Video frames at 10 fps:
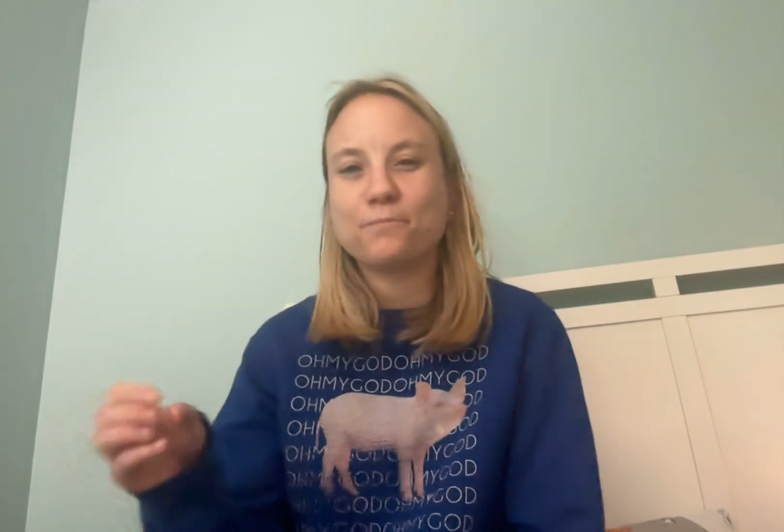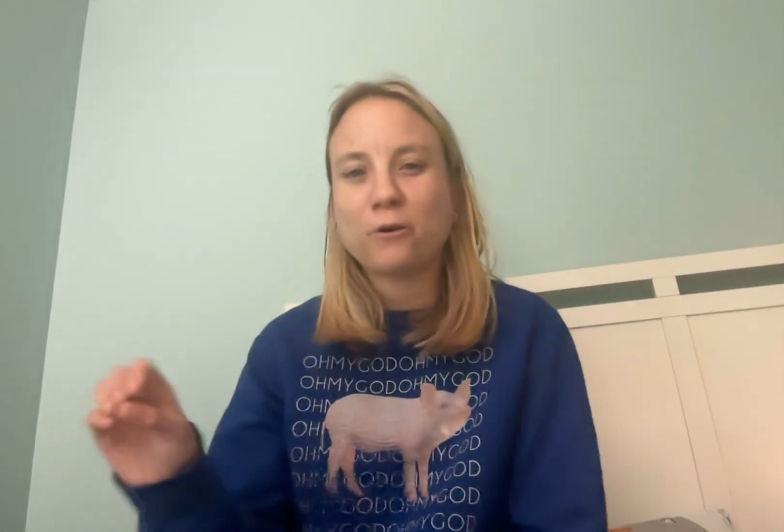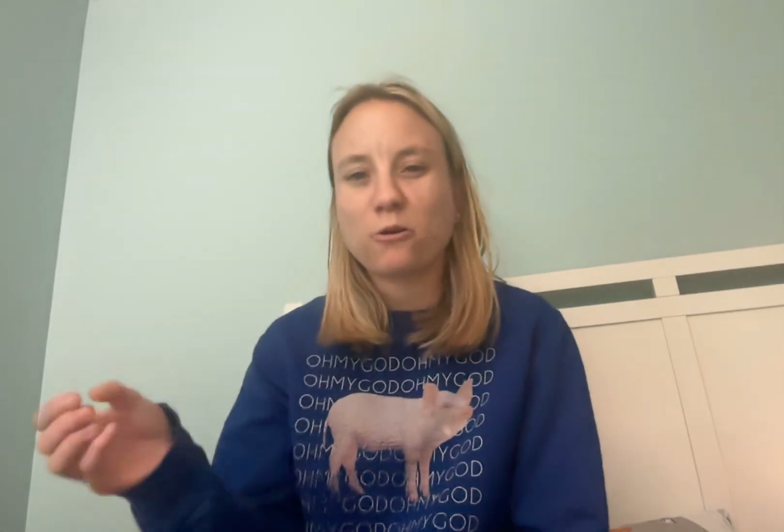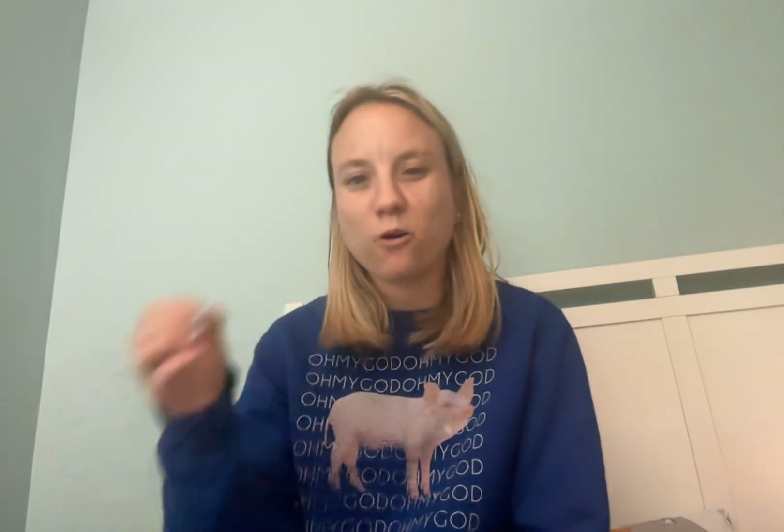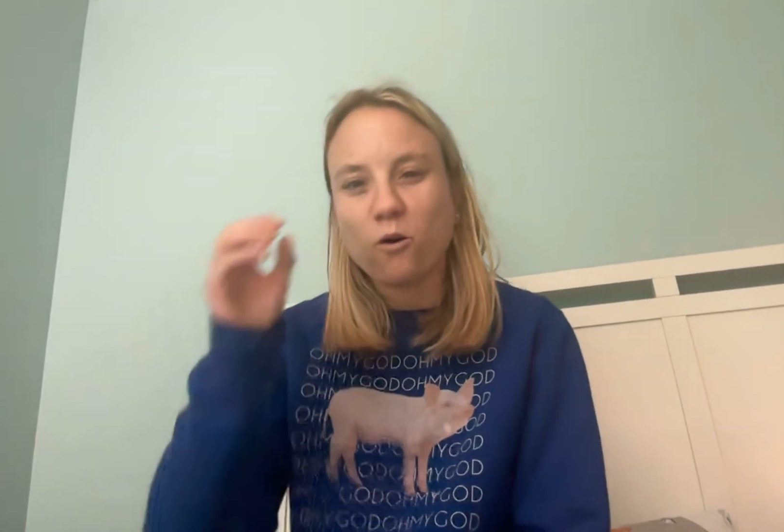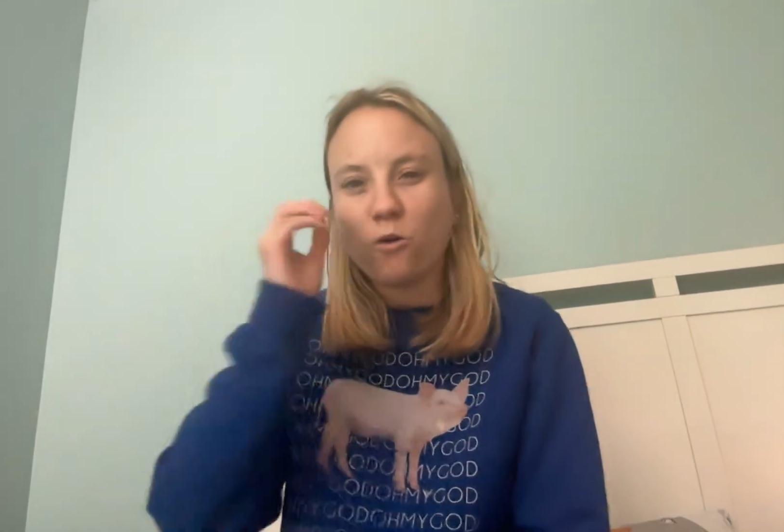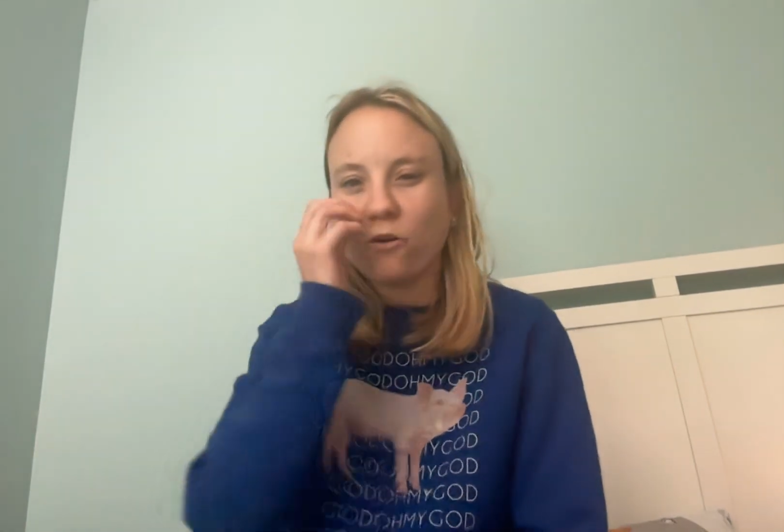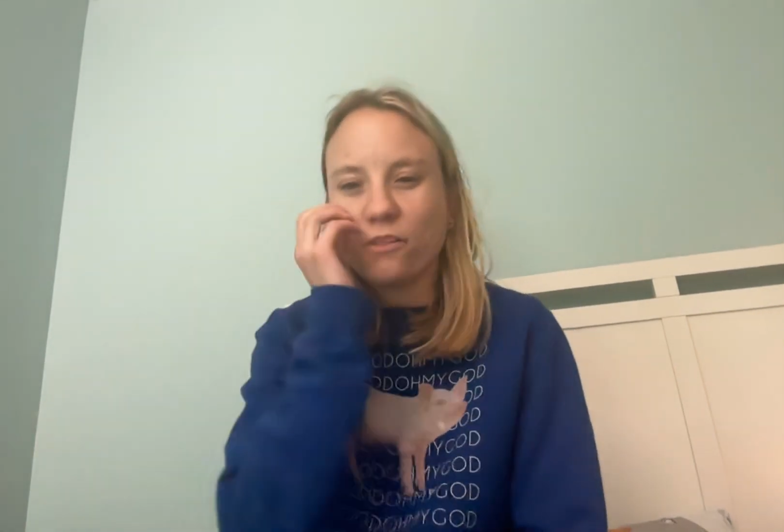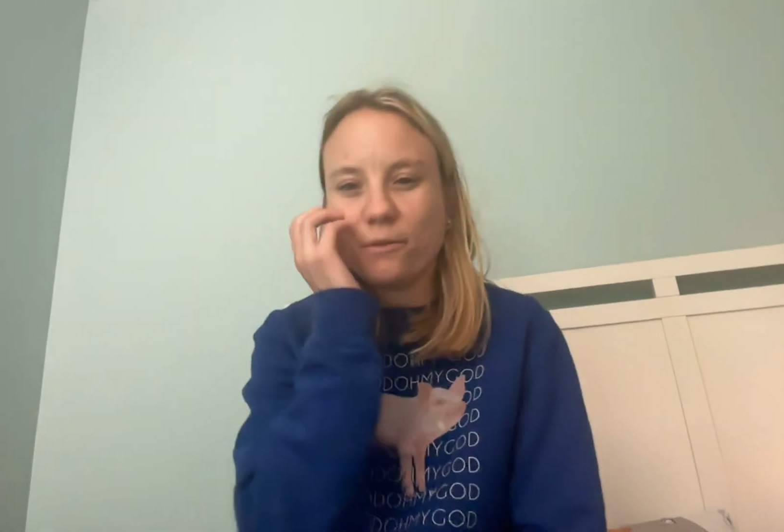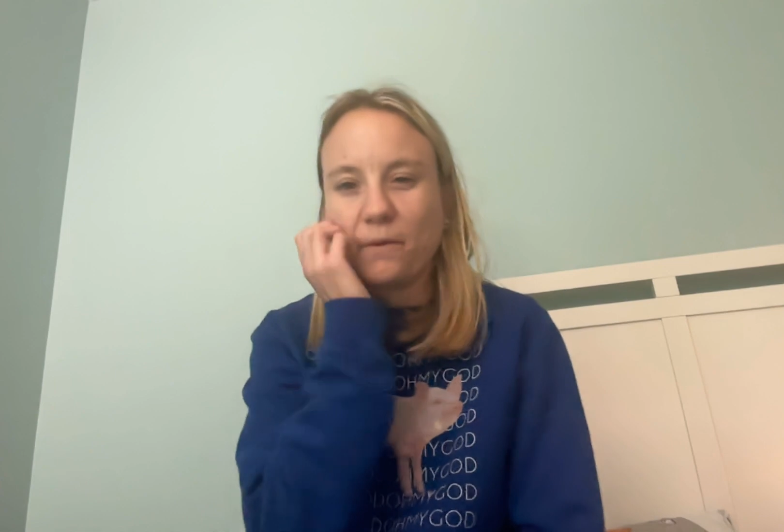poke a hole
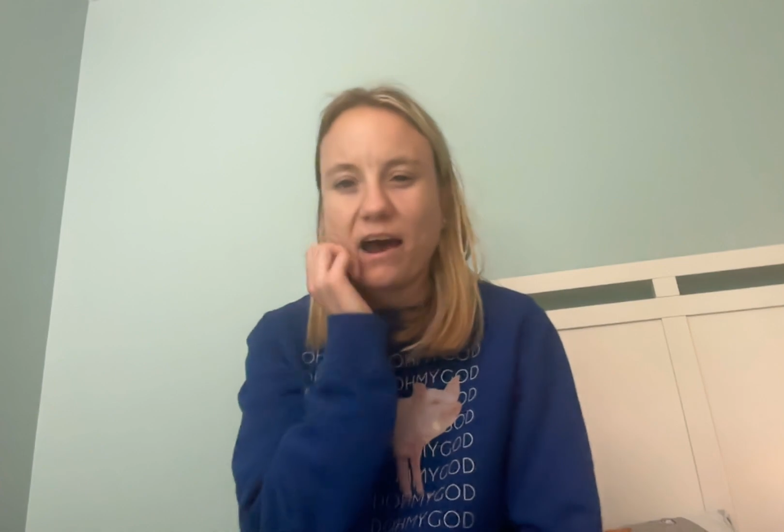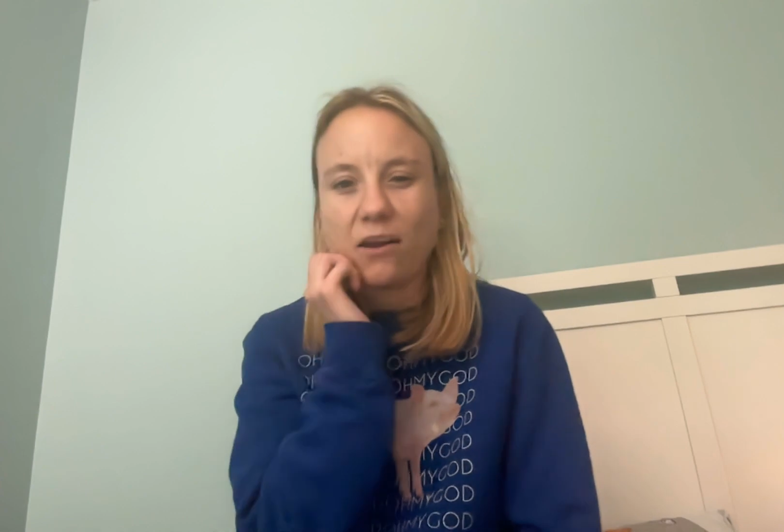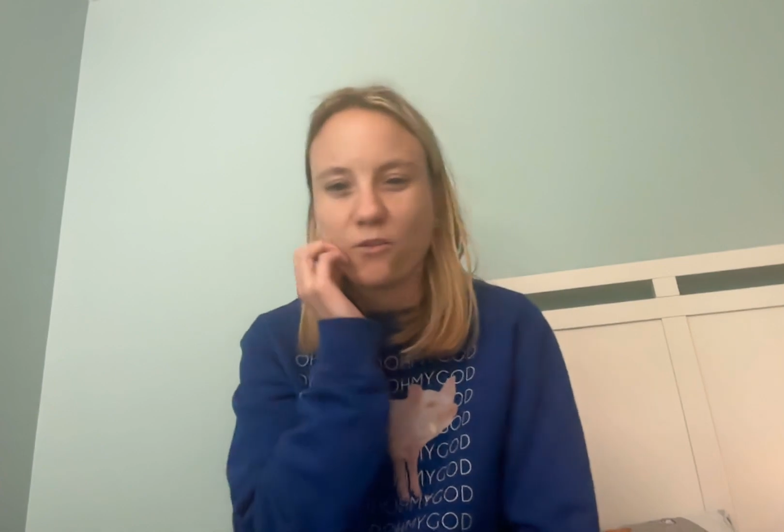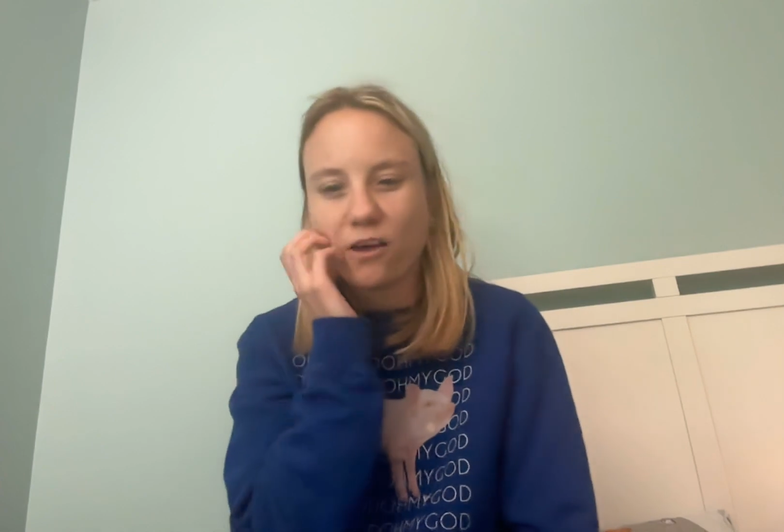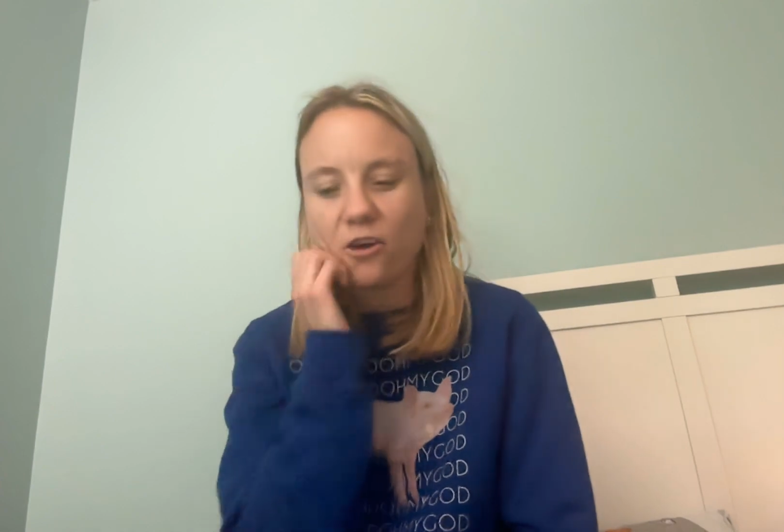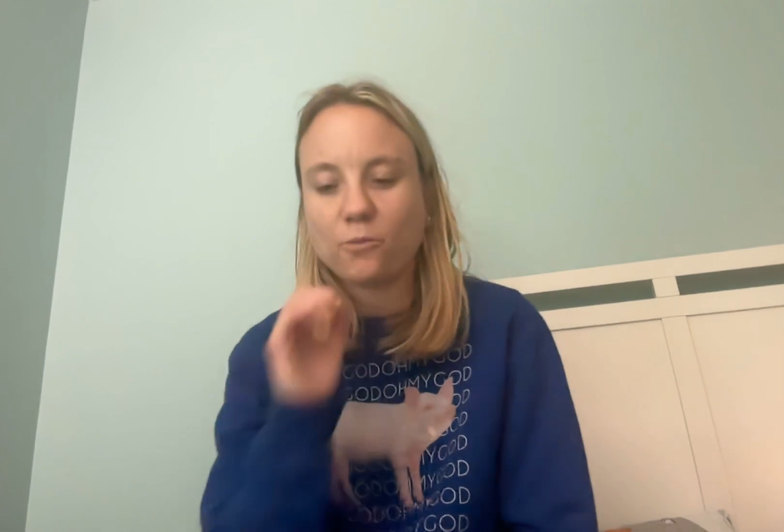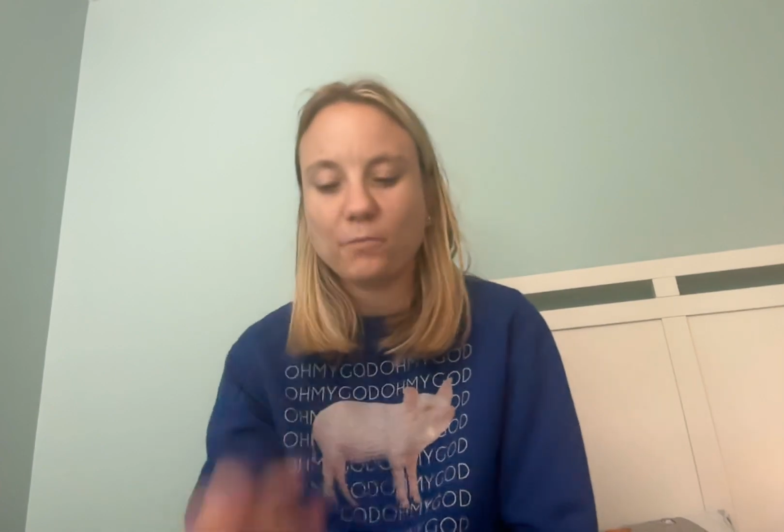in the bottle though,